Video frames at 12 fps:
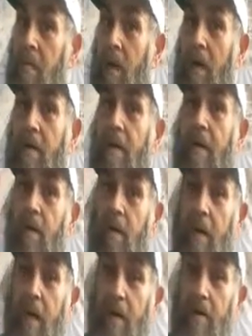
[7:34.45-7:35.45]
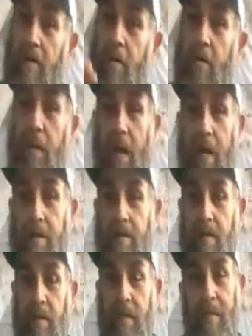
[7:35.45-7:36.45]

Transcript: well, in your case, 2 days.